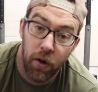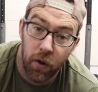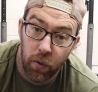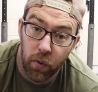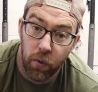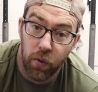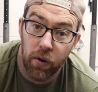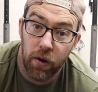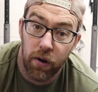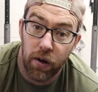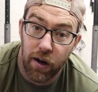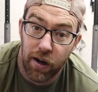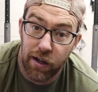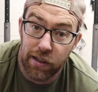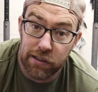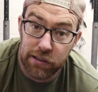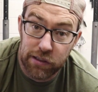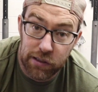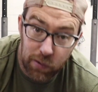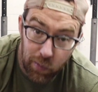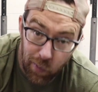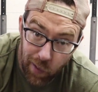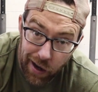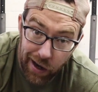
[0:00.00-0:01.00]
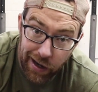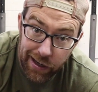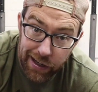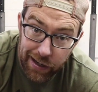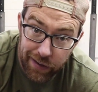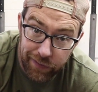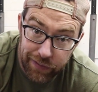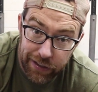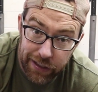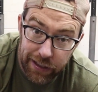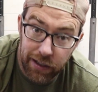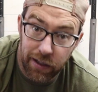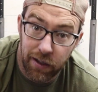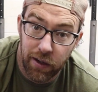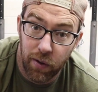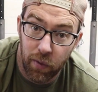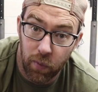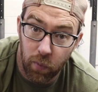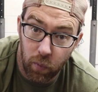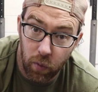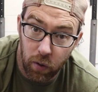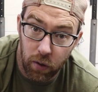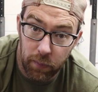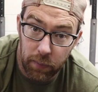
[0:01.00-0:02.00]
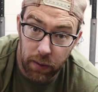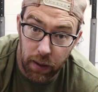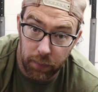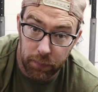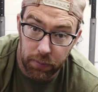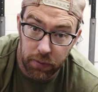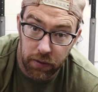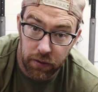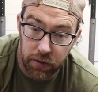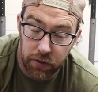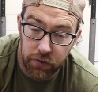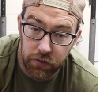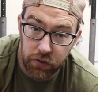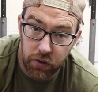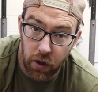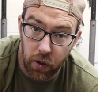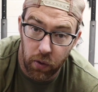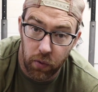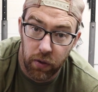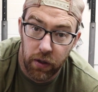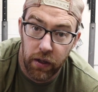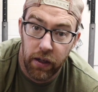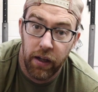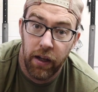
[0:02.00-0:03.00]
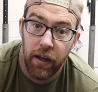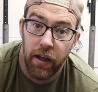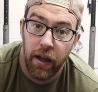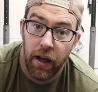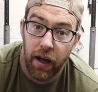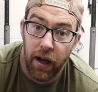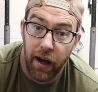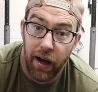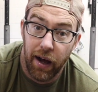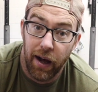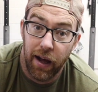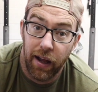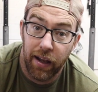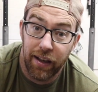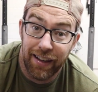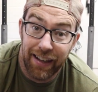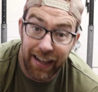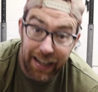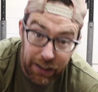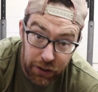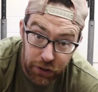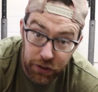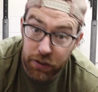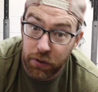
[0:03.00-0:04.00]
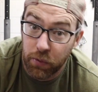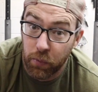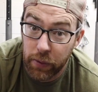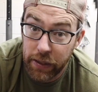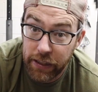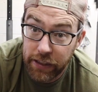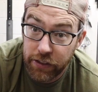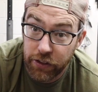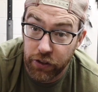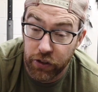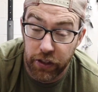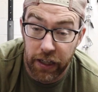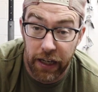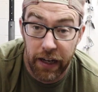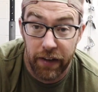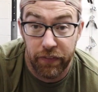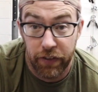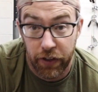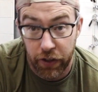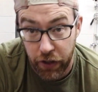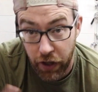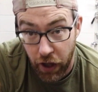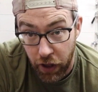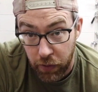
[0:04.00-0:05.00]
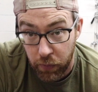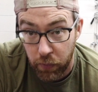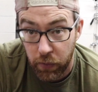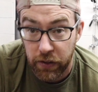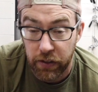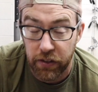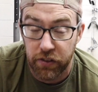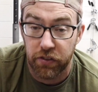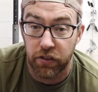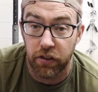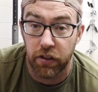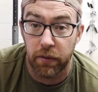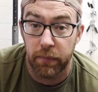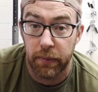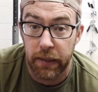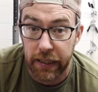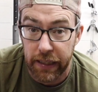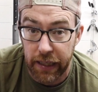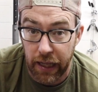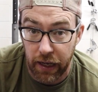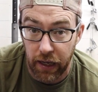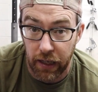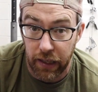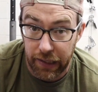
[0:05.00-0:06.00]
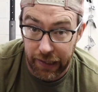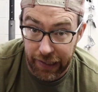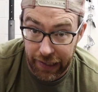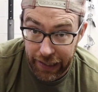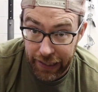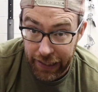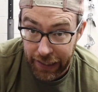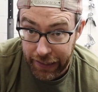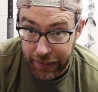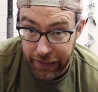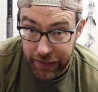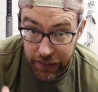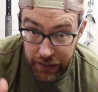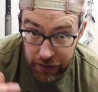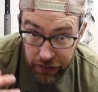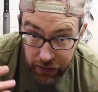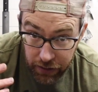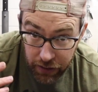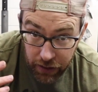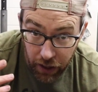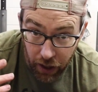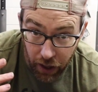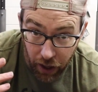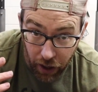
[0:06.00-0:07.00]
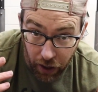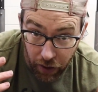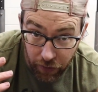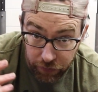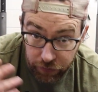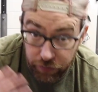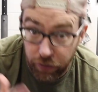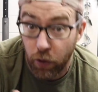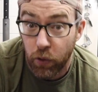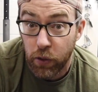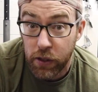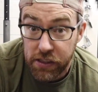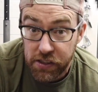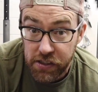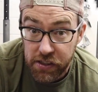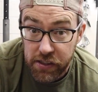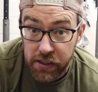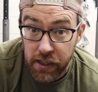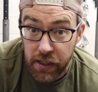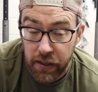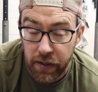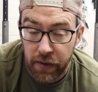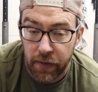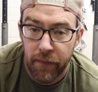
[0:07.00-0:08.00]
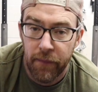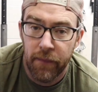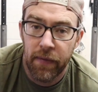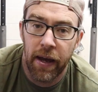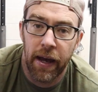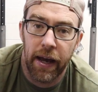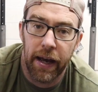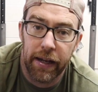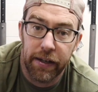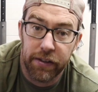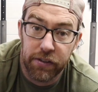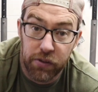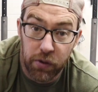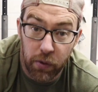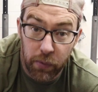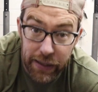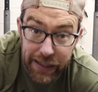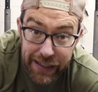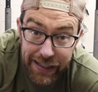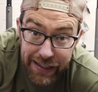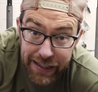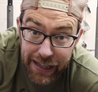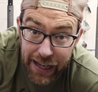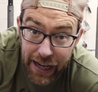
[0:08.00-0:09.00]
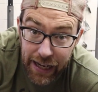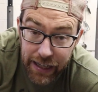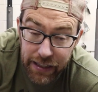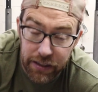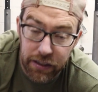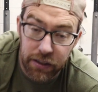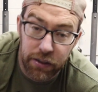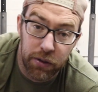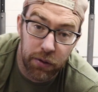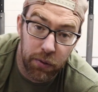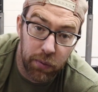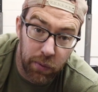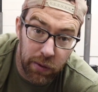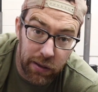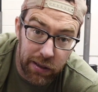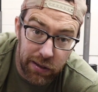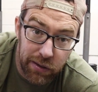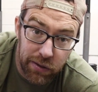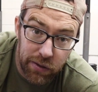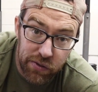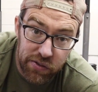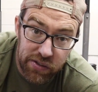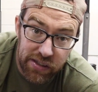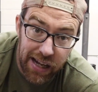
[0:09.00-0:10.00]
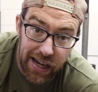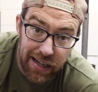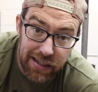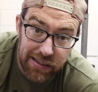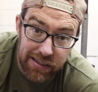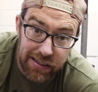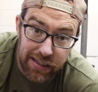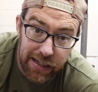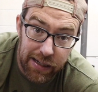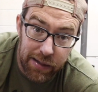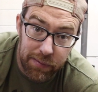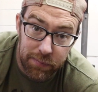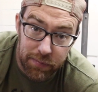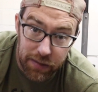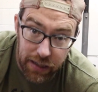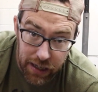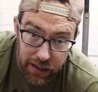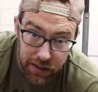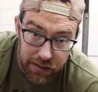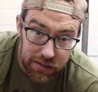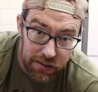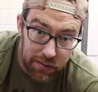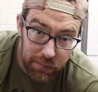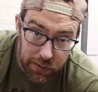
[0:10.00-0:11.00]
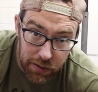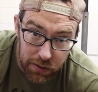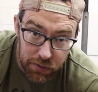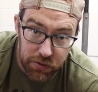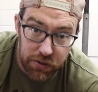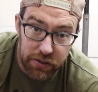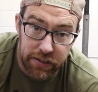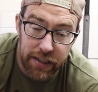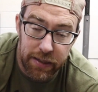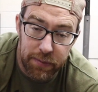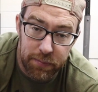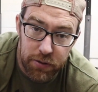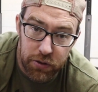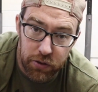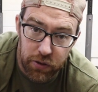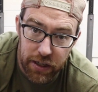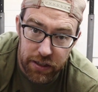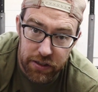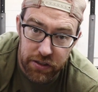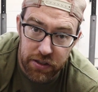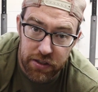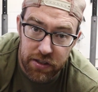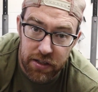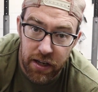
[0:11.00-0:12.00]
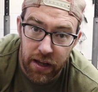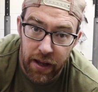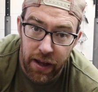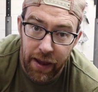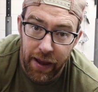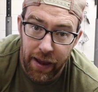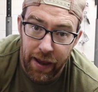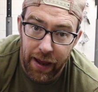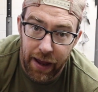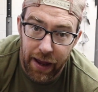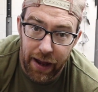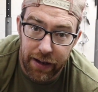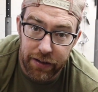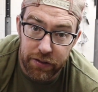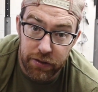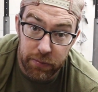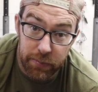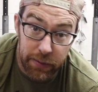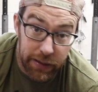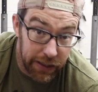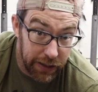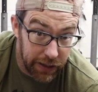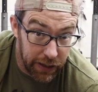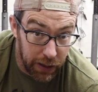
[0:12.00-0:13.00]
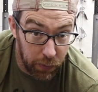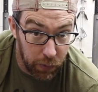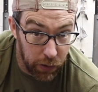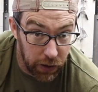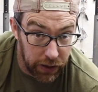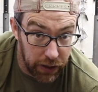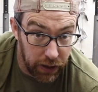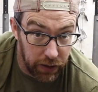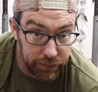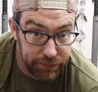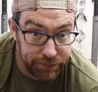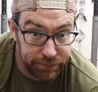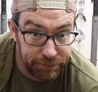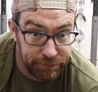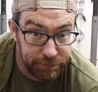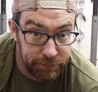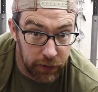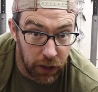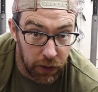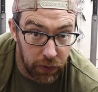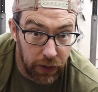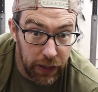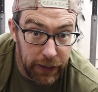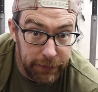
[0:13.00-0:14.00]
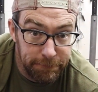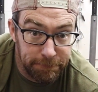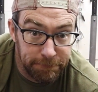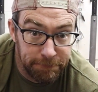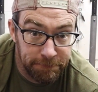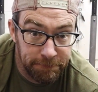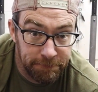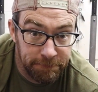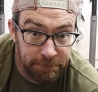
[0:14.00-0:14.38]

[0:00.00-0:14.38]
Or our squat heavy warm up. So later in the week, you're gonna have another one that's gonna be kind of leg focused. And so in that, you'll wanna use that same, kind of some of those same stretches as you begin that workout, all right?